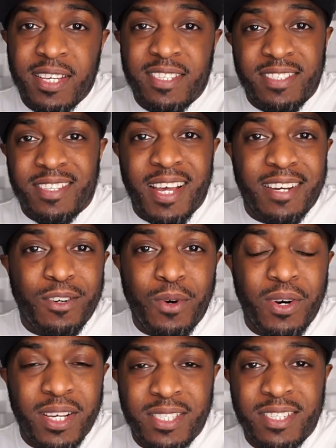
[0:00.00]
This is like a
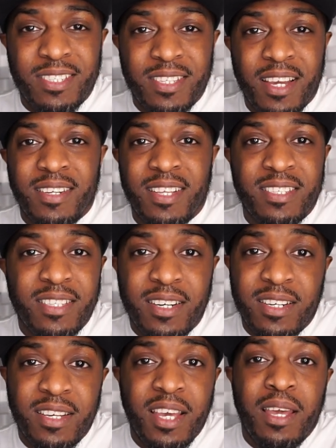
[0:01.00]
quote I seen today on
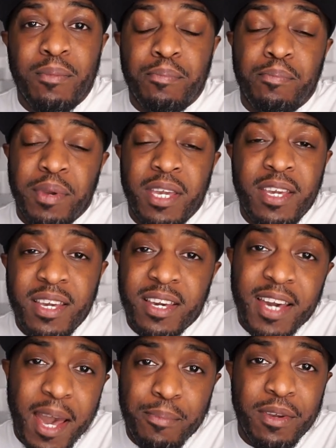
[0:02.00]
Insta. Be
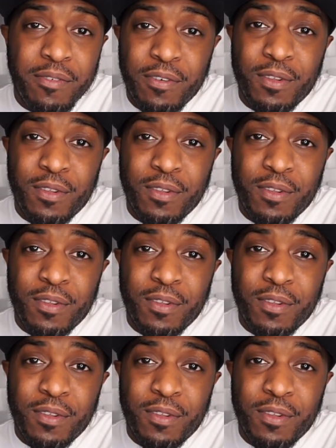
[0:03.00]
happy for